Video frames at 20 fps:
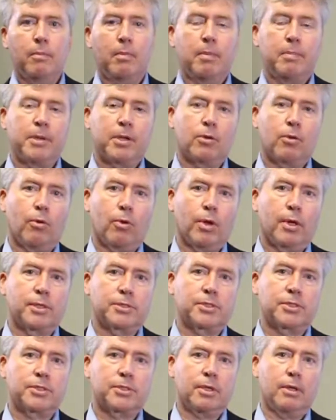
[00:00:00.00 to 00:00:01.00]

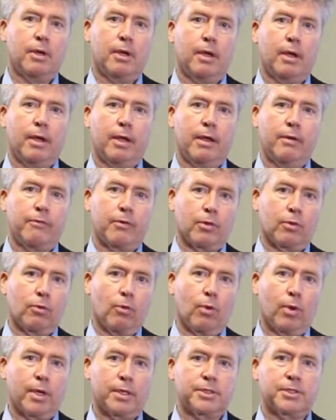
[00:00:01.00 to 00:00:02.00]
because if a
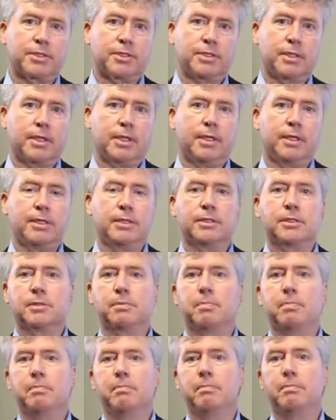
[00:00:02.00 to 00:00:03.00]
loss is
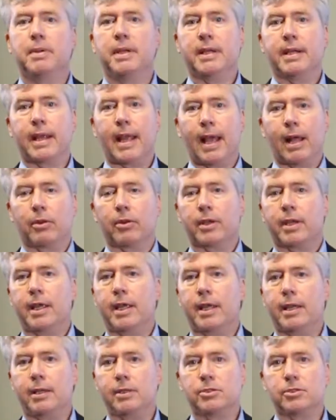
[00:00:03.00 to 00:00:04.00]
being
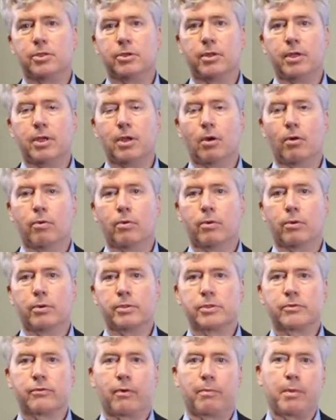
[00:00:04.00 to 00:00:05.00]
allocated to the
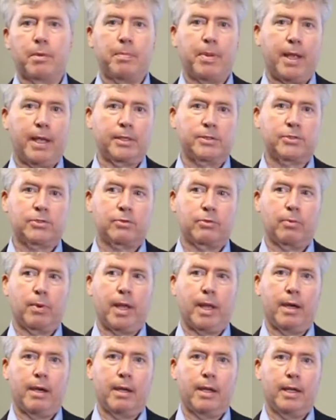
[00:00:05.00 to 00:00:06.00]
owners from the pass-through
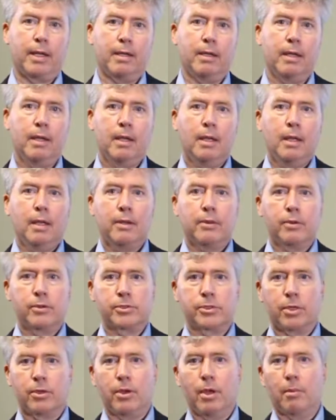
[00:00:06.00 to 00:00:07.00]
entity,
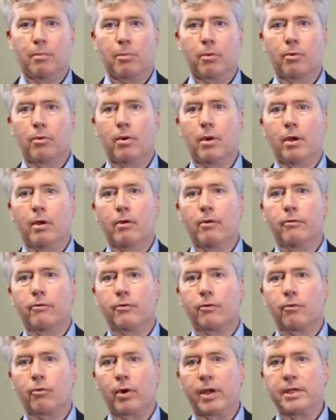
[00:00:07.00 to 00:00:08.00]
there's a number
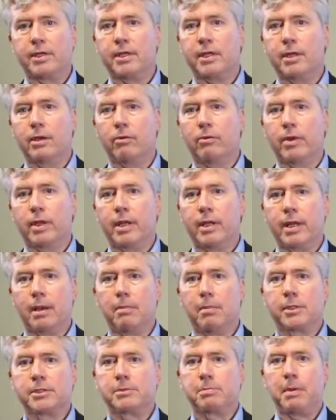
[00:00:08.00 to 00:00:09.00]
of criteria
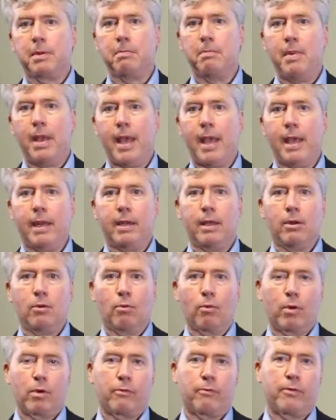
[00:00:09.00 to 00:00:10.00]
that must be met in
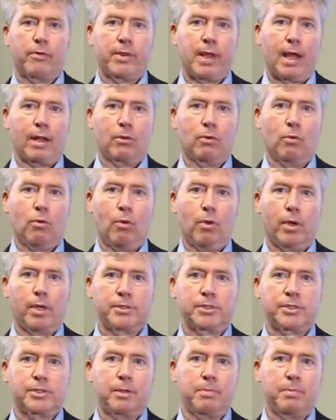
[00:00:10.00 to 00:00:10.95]
order for that loss to